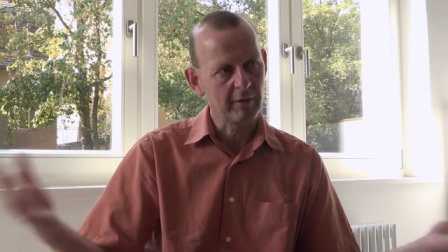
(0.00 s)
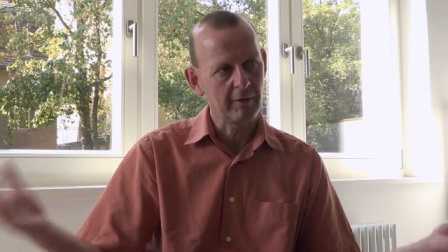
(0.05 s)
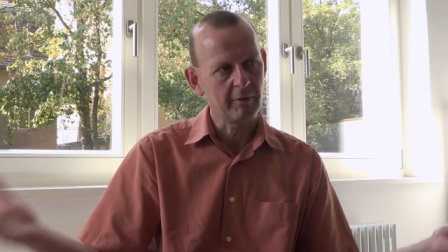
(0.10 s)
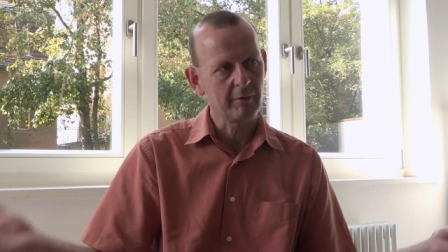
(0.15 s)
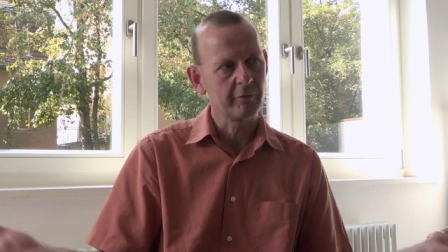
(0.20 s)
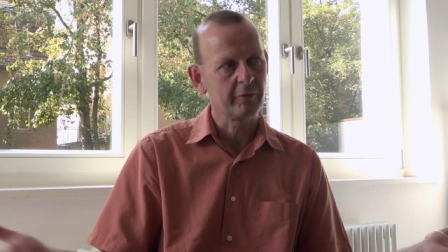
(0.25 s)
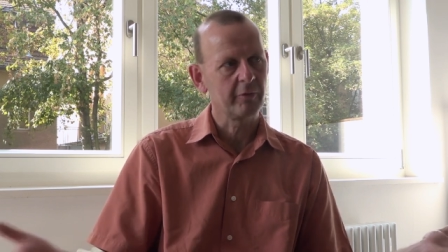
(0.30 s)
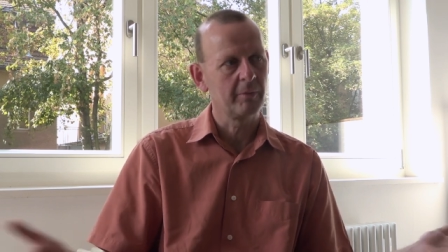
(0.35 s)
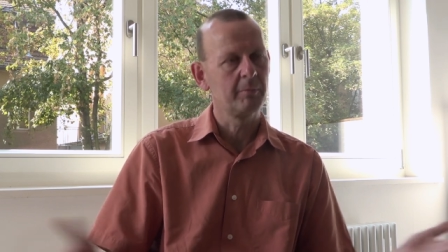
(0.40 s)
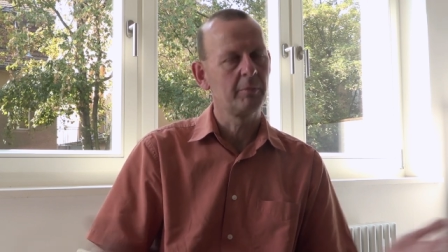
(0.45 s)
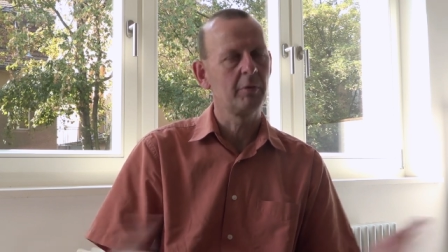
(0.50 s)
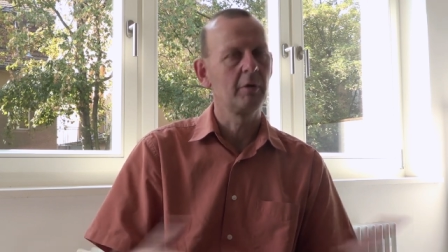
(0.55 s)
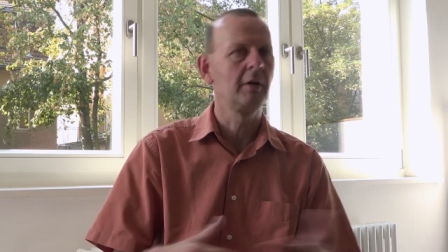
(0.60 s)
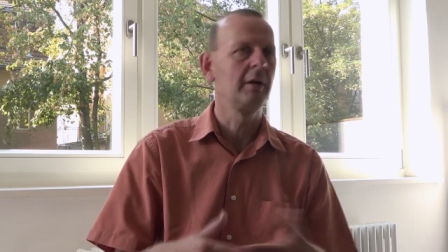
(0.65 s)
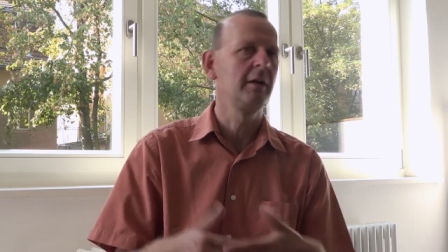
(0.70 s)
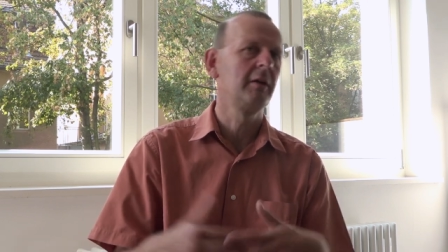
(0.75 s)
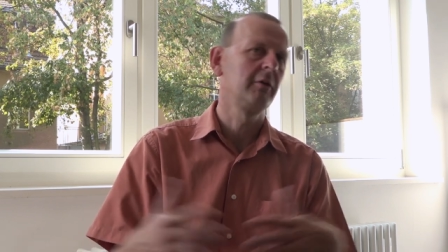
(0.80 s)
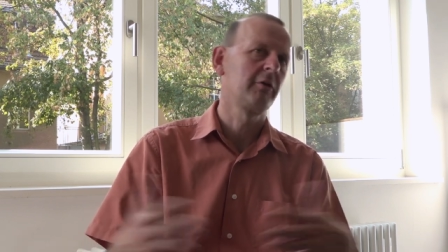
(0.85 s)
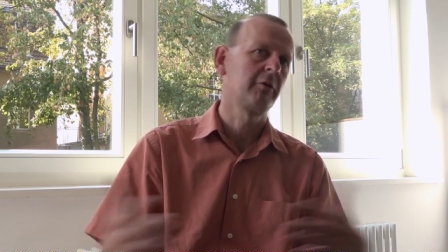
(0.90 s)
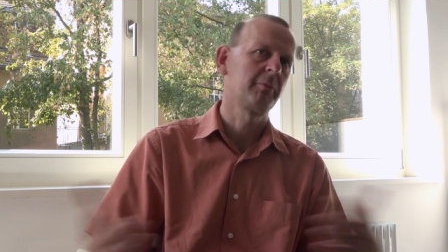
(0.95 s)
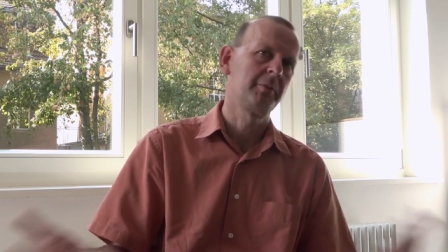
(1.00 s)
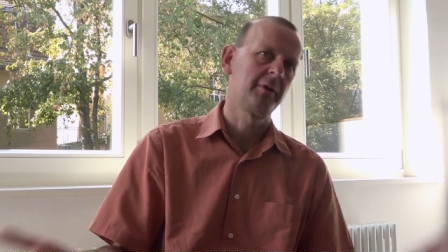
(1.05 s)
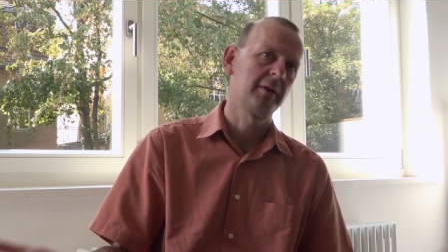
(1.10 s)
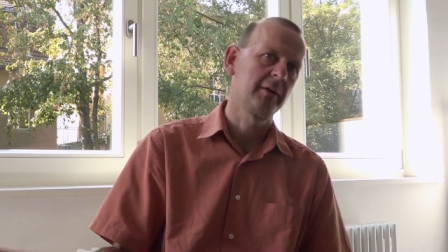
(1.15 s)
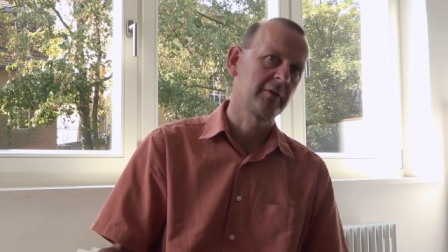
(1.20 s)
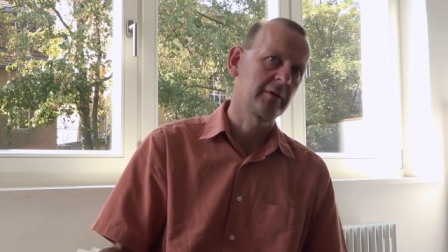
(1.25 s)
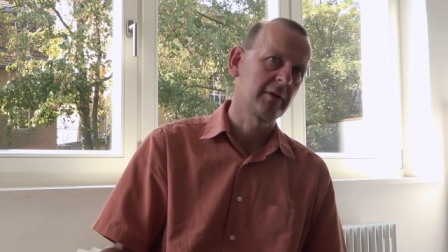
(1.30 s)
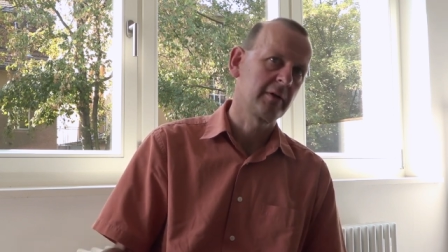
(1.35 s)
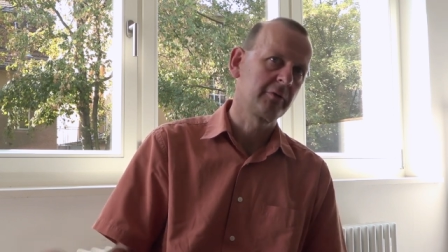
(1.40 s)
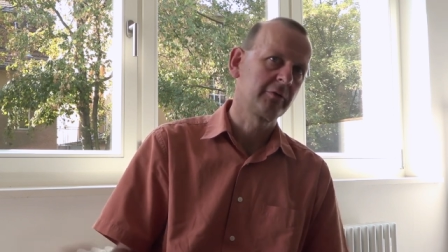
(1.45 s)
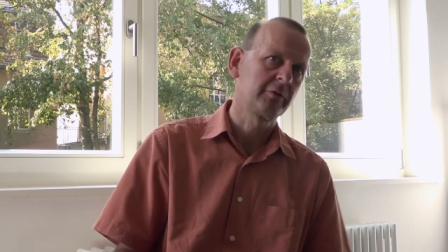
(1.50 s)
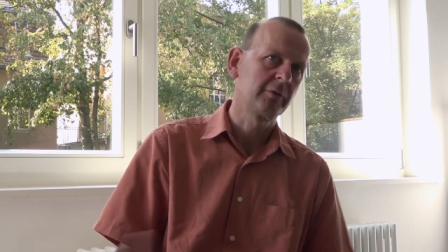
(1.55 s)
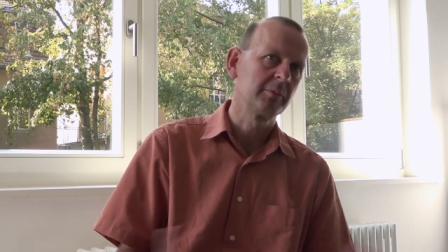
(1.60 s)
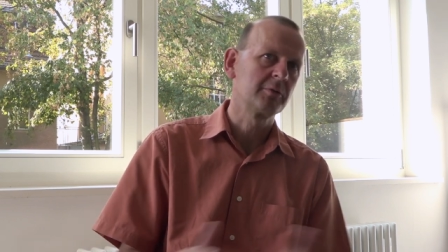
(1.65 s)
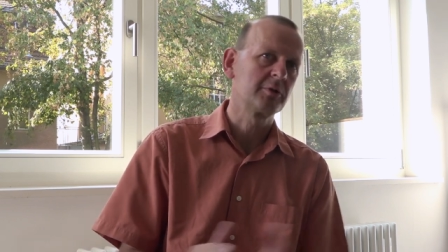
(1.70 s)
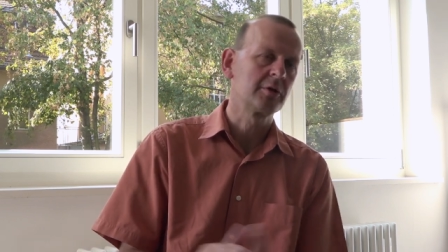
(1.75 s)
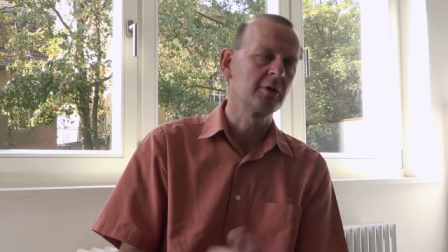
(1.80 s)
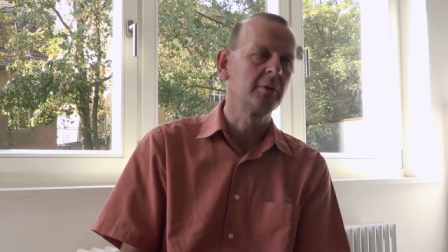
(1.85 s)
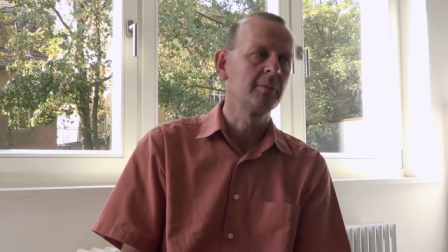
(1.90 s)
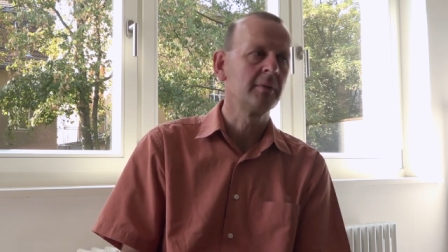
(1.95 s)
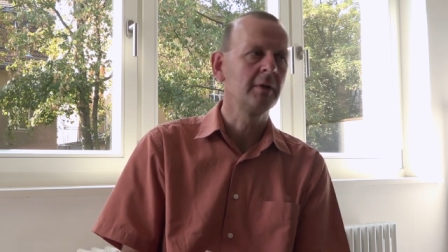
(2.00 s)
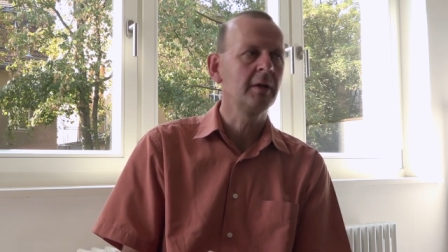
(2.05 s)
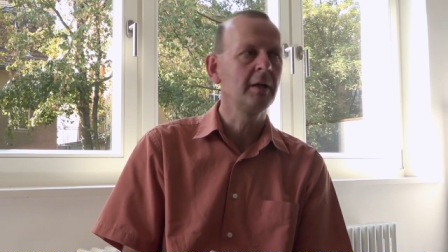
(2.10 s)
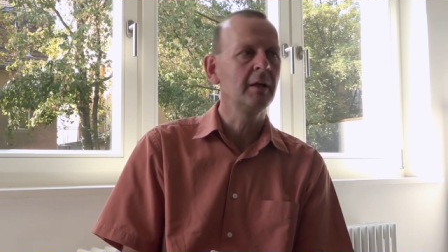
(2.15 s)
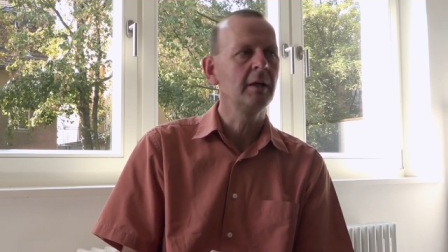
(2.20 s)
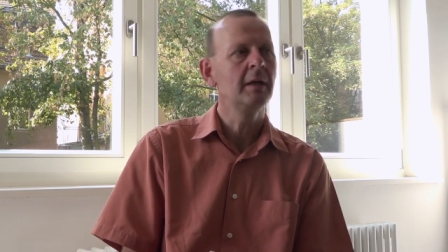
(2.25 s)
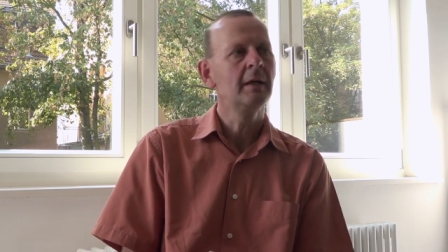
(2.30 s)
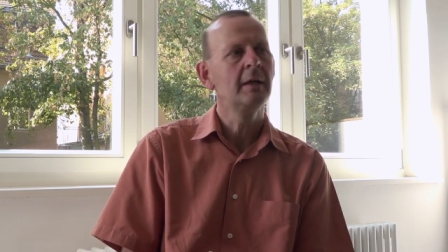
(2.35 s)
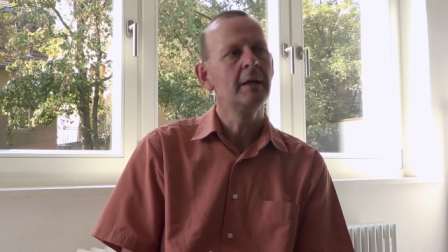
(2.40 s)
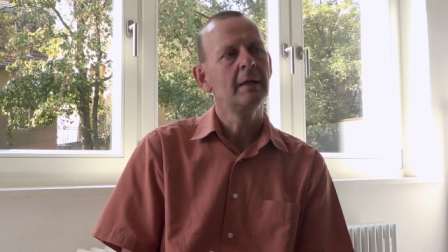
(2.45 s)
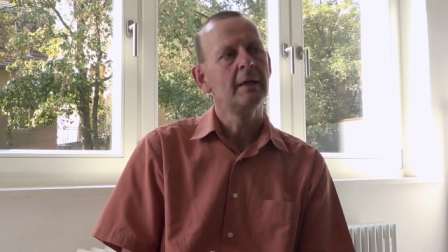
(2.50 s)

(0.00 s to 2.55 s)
out from Berlin, spreads out from Germany.